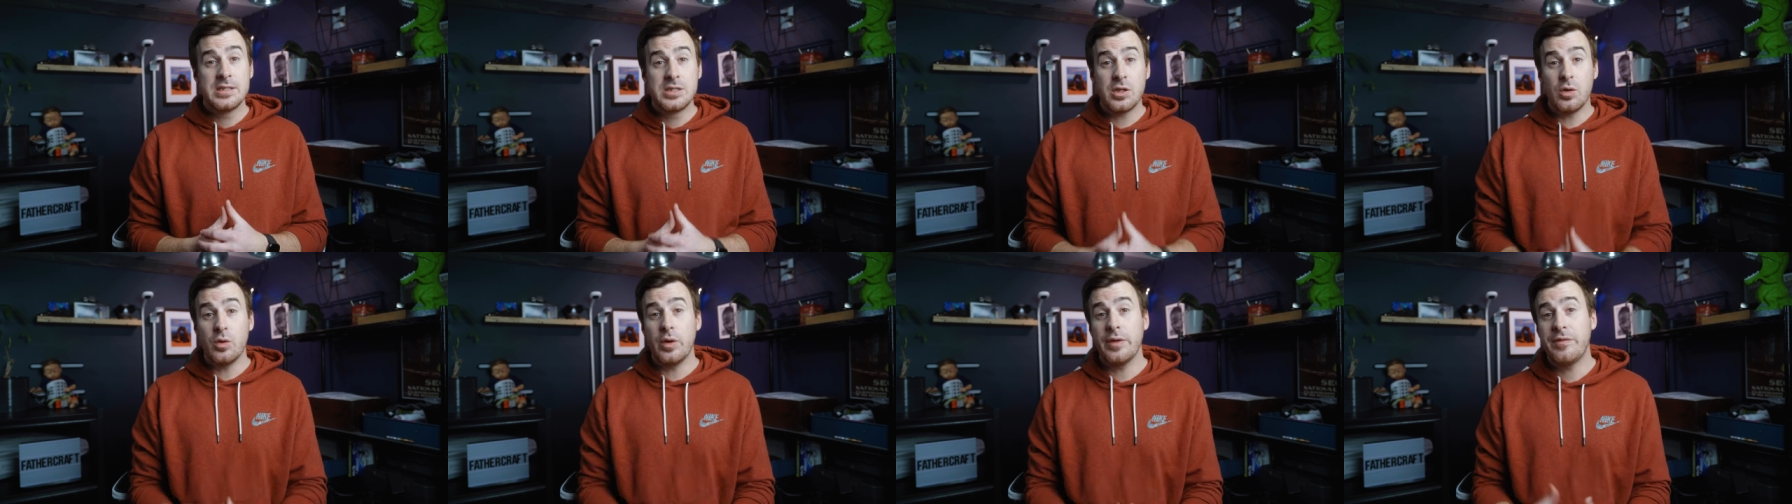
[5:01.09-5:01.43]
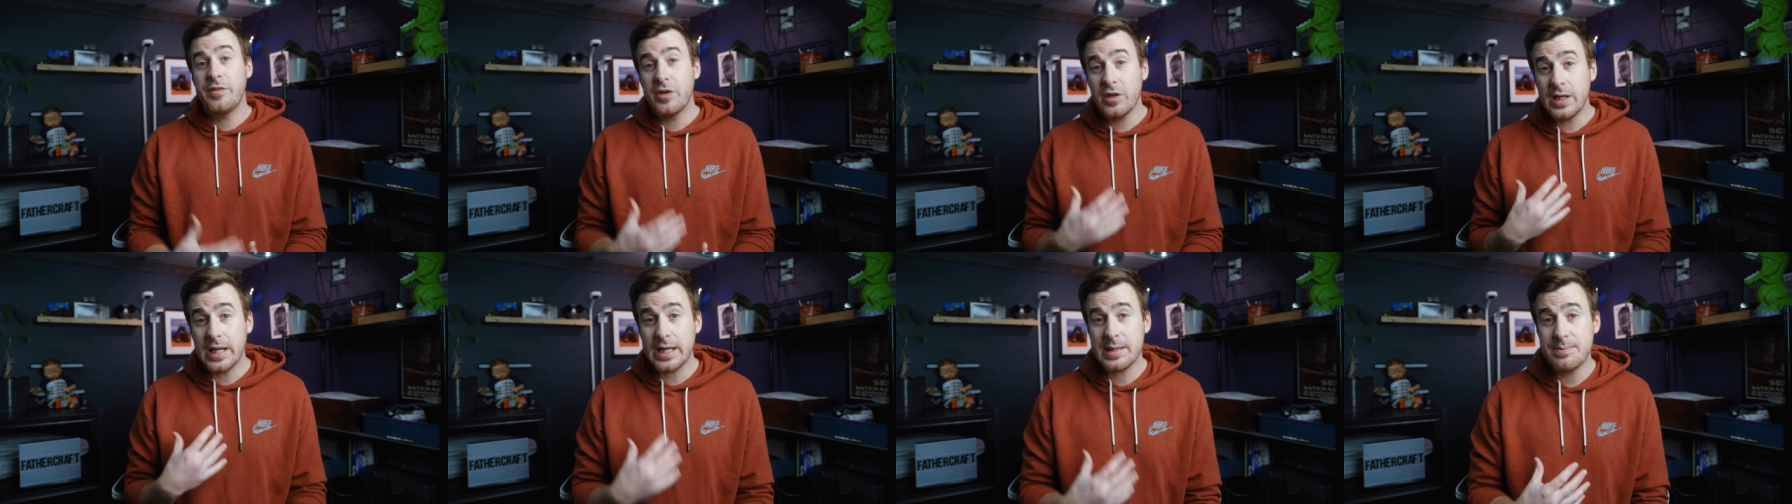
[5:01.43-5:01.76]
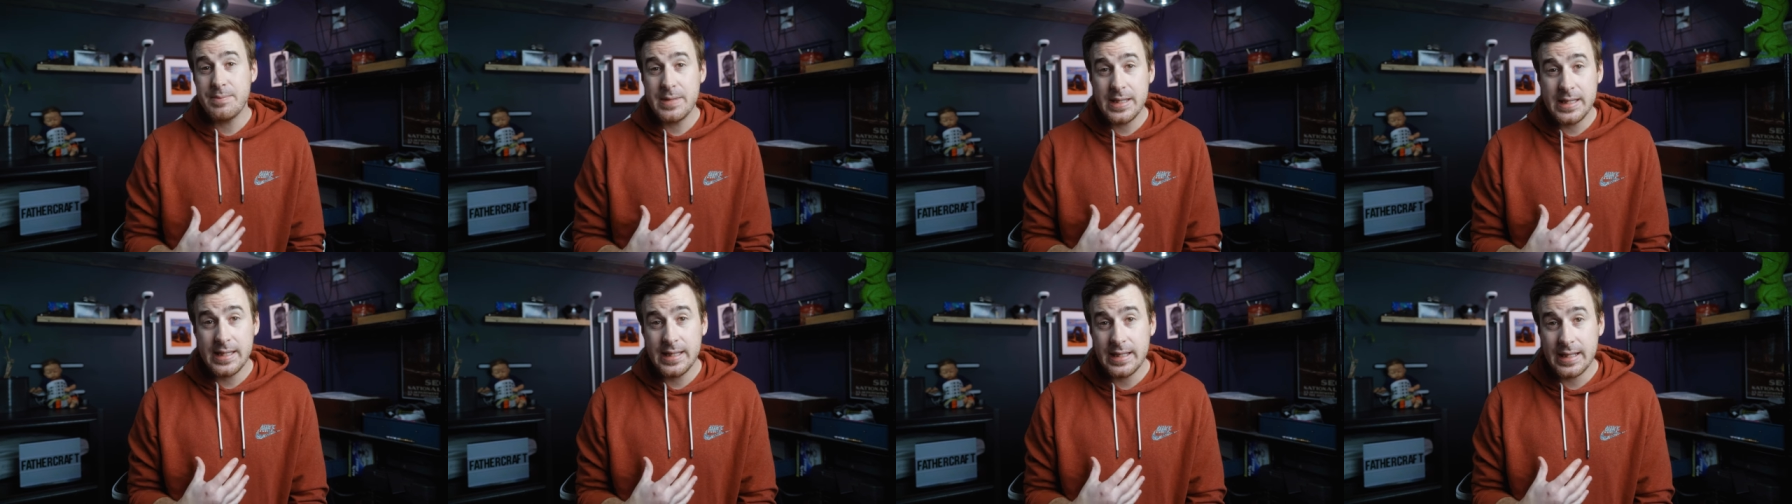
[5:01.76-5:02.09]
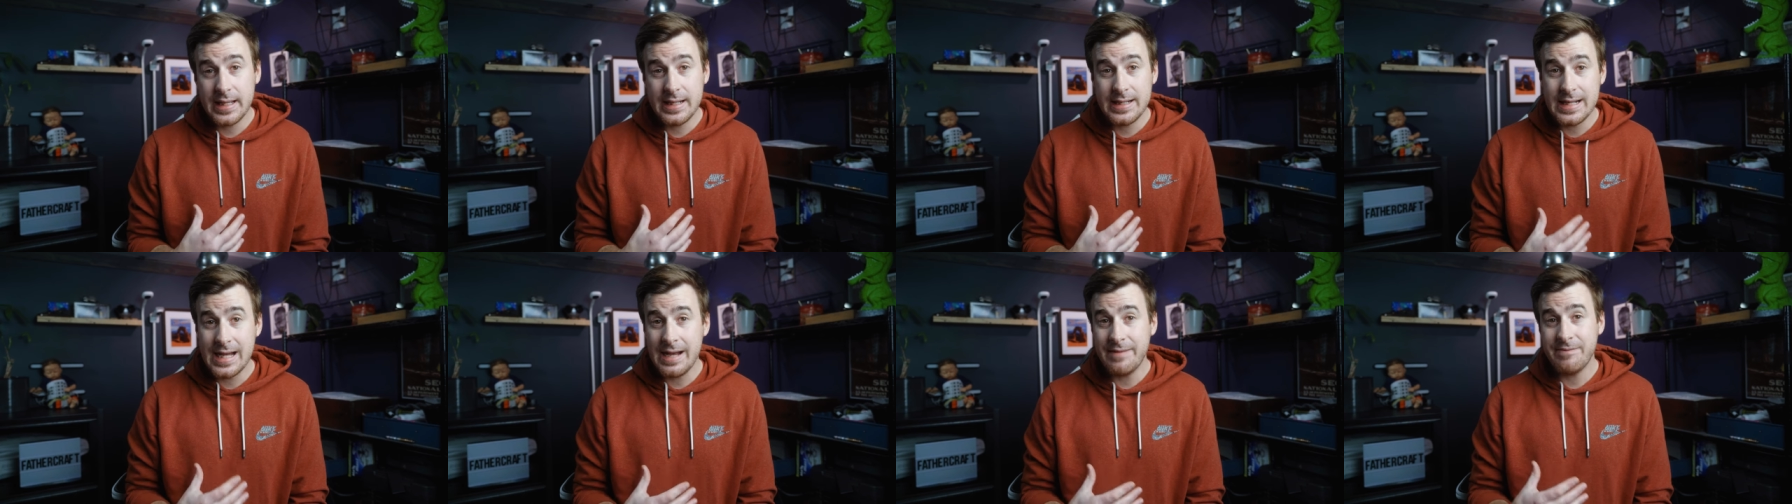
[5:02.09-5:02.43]
So if you're like me
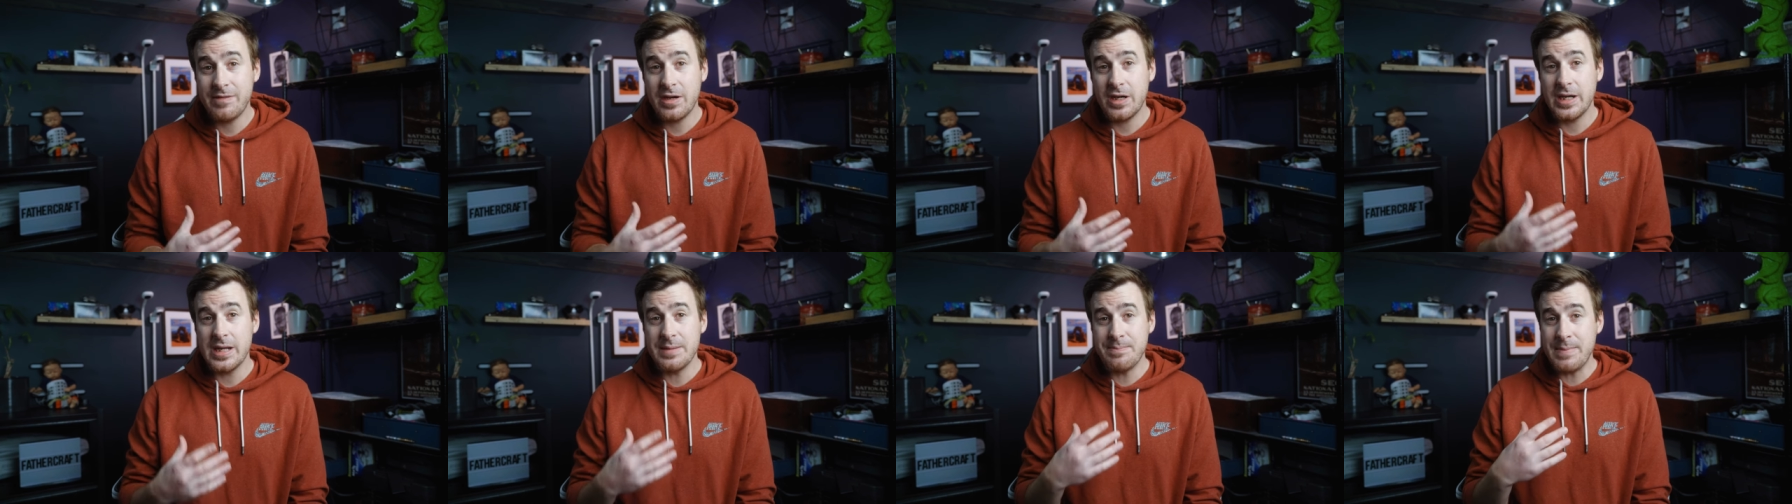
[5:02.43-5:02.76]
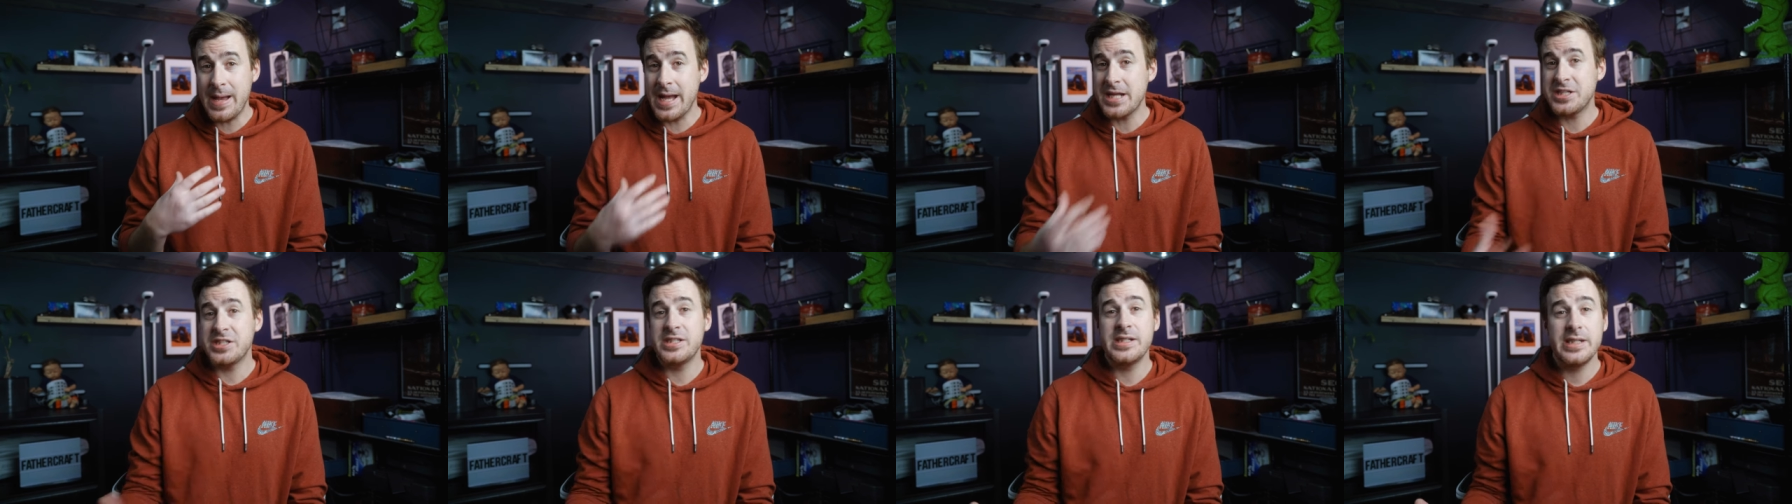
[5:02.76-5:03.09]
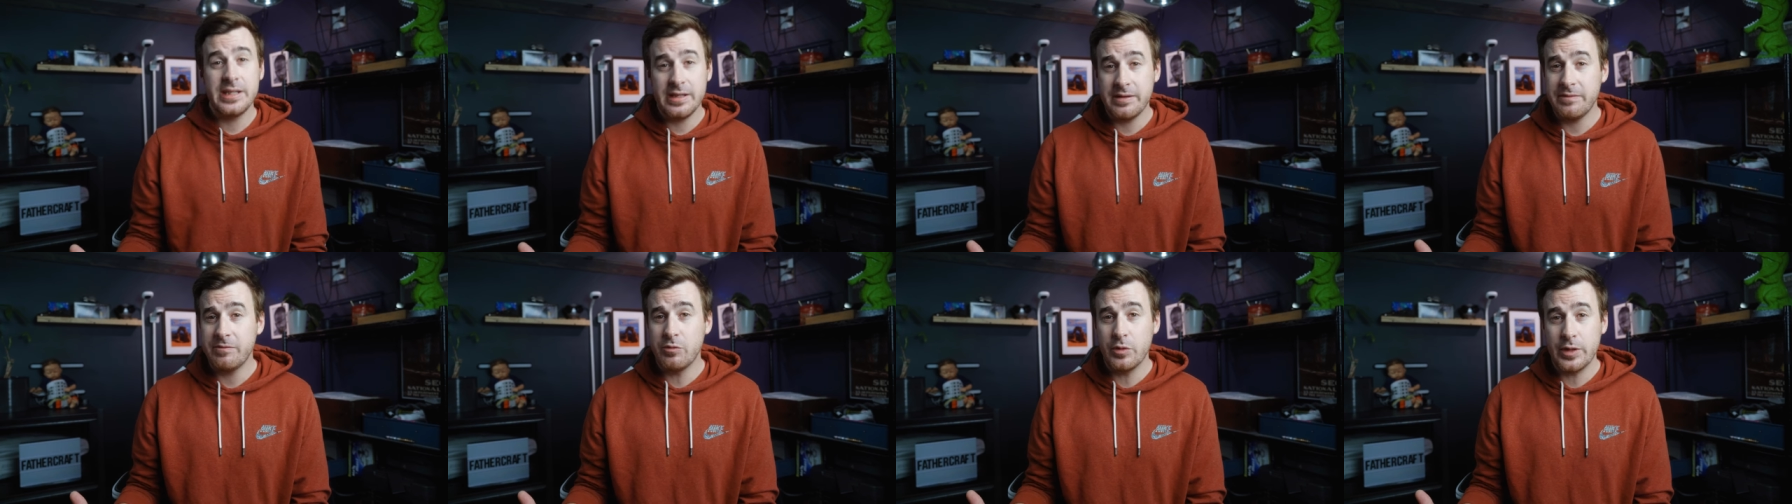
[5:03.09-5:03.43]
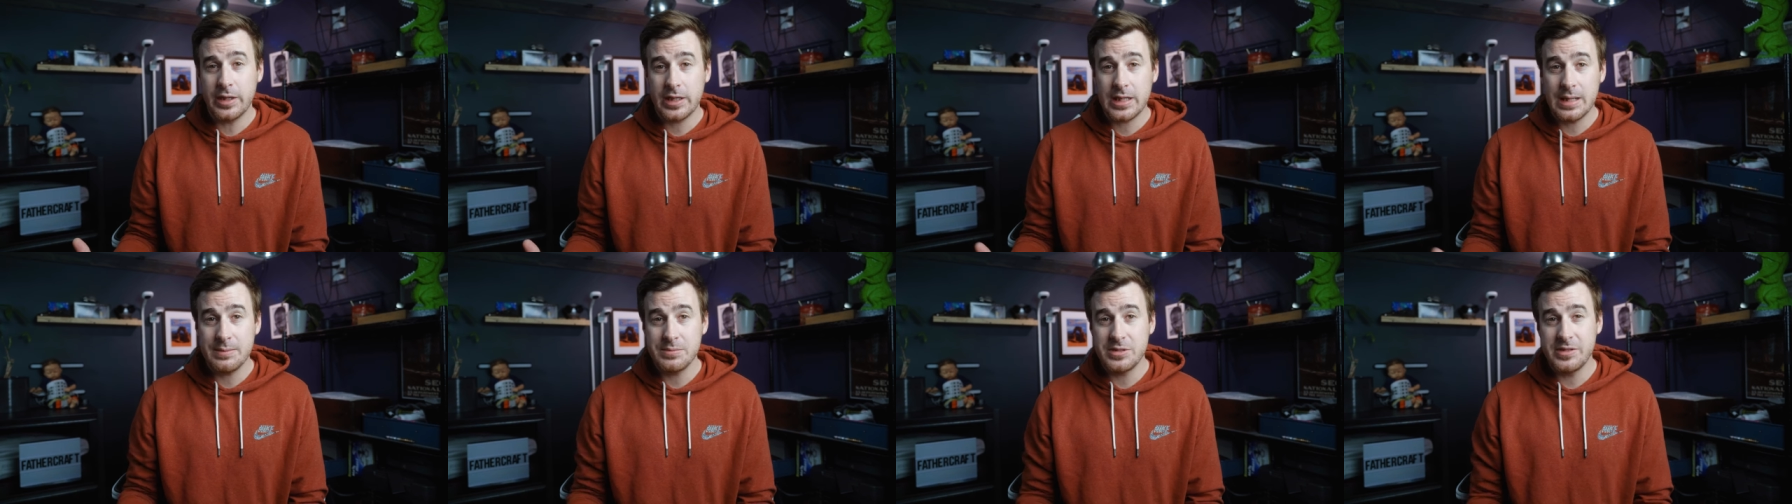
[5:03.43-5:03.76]
and not very imaginative
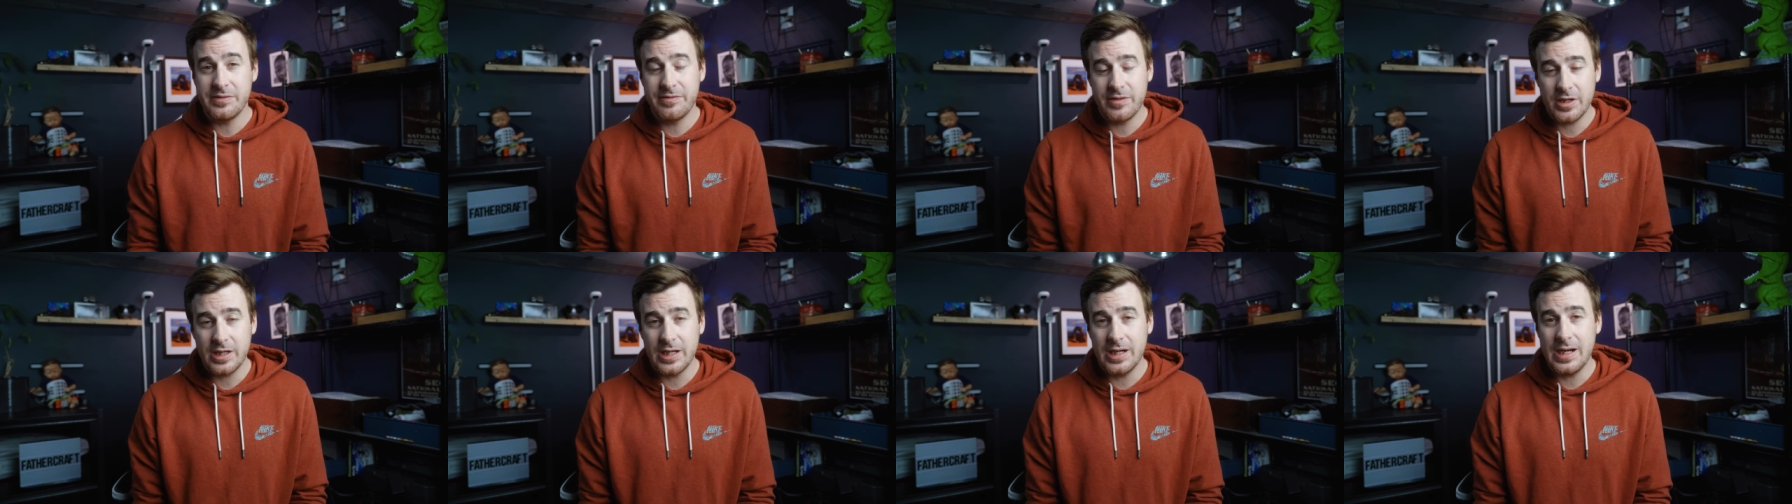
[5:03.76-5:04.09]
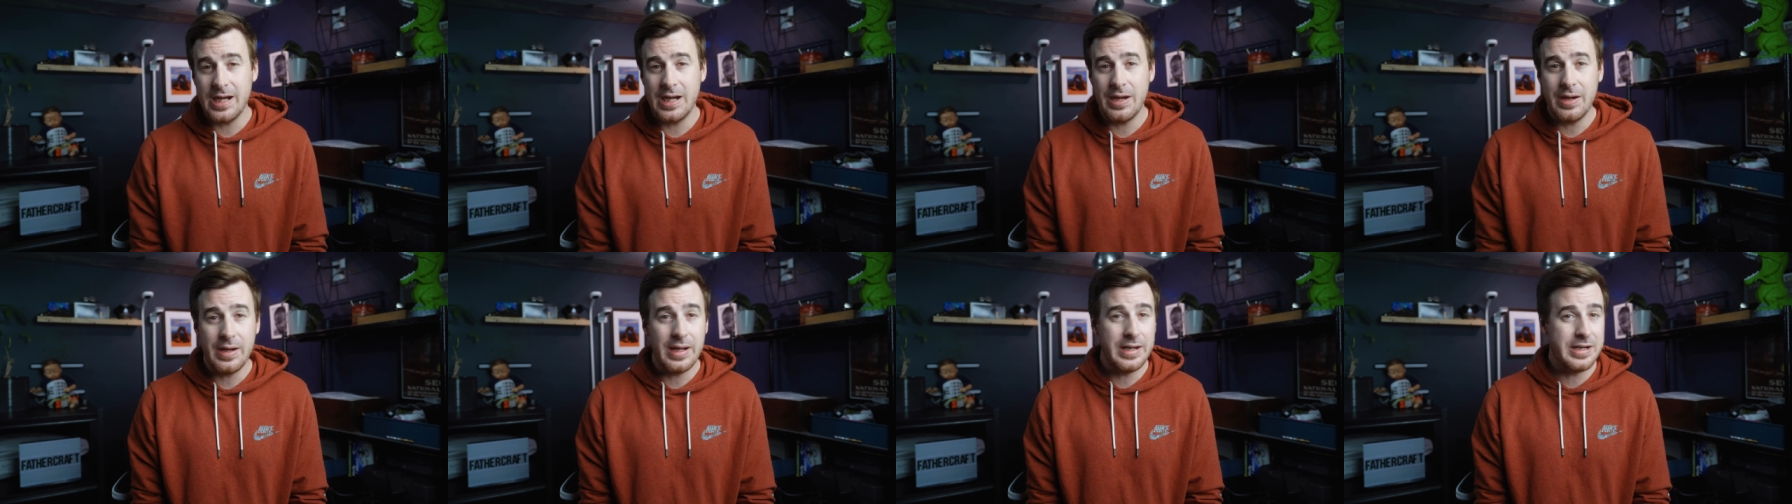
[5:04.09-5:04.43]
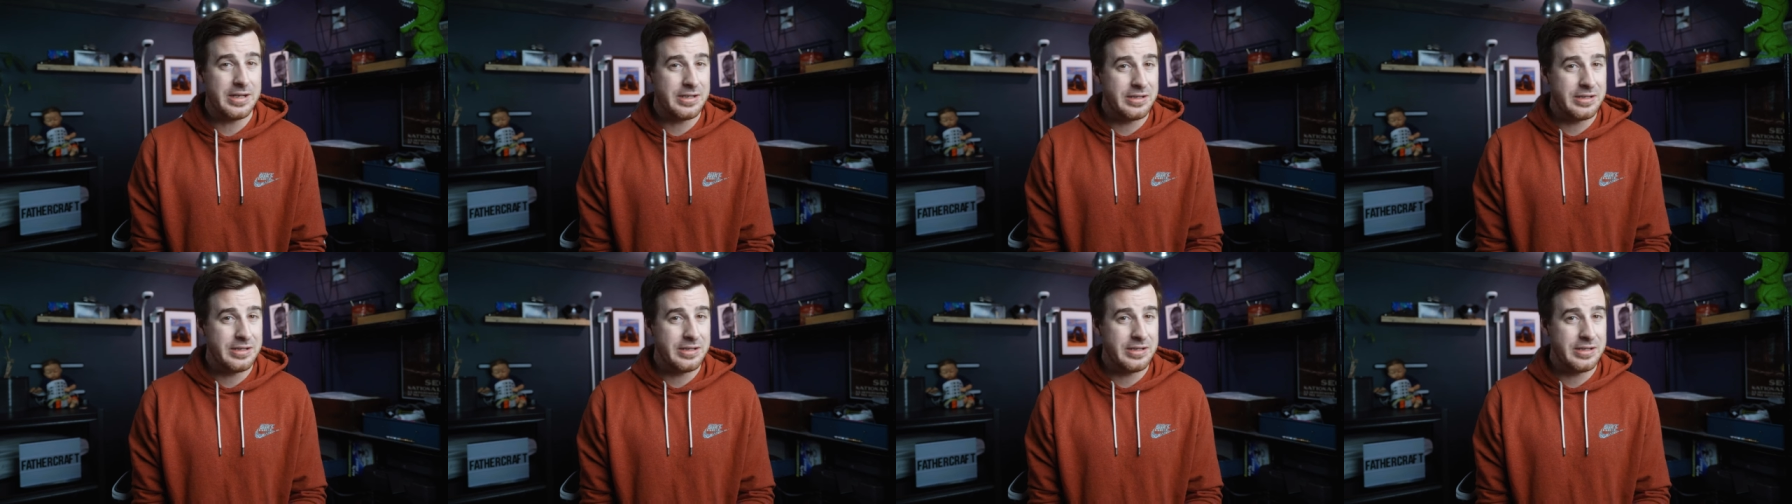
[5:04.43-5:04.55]
when it comes to figuring out